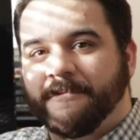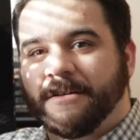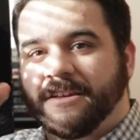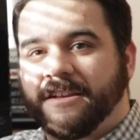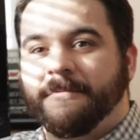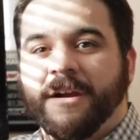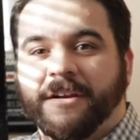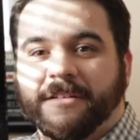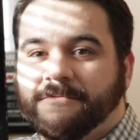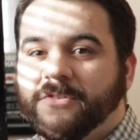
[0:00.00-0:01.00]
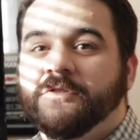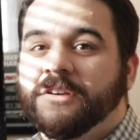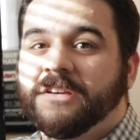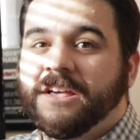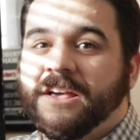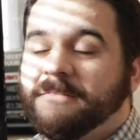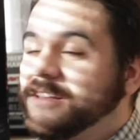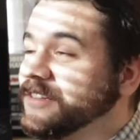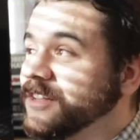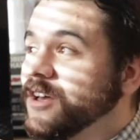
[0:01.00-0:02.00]
and then American Beauty
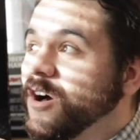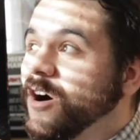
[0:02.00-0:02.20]
because